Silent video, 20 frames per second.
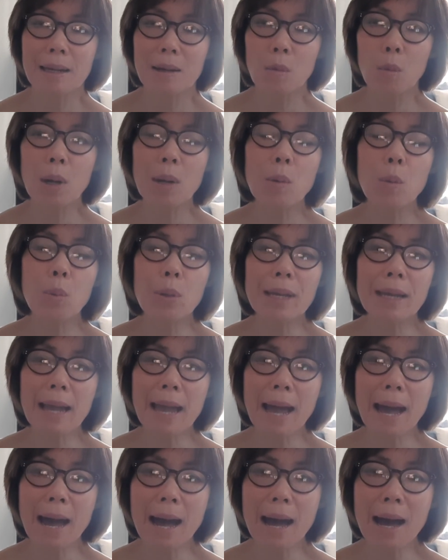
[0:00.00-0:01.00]
what we
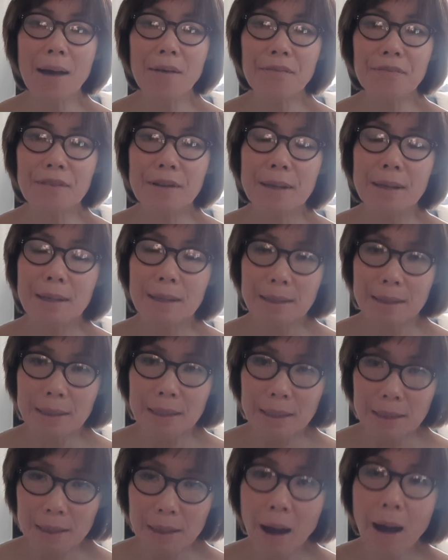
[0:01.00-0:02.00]
have
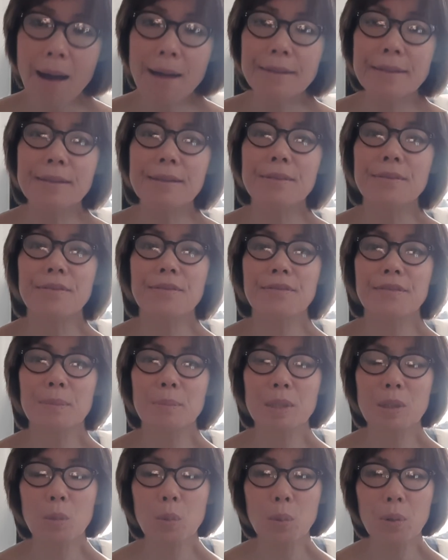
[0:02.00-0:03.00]
gotten
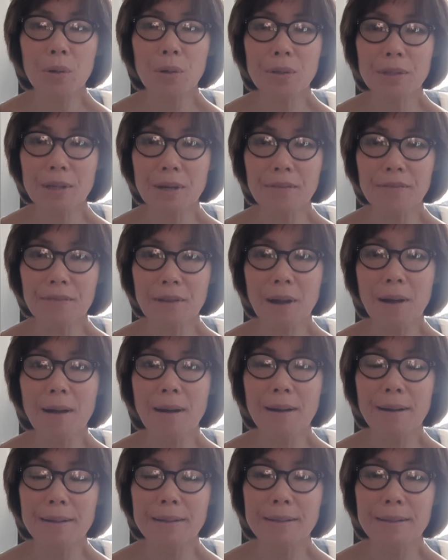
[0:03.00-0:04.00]
from the Word of
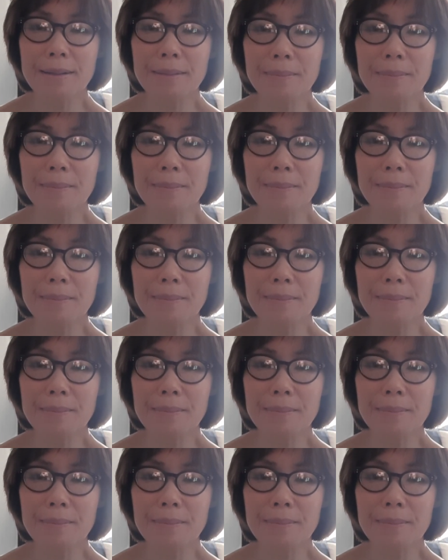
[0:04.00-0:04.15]
God.